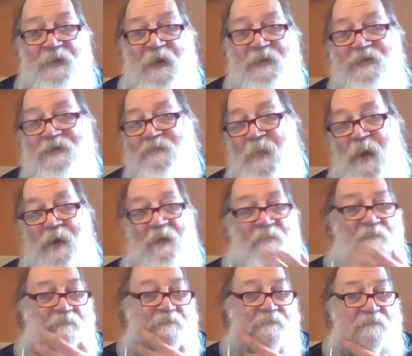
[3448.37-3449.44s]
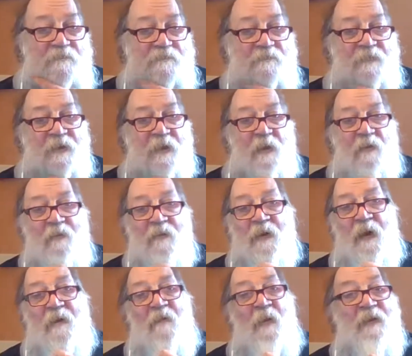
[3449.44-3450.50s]
So I just buy them, and
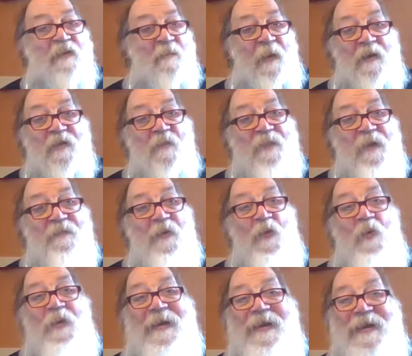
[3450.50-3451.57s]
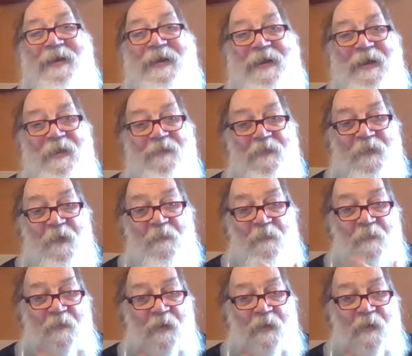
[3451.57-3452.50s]
I'd rent them out to people who needed them,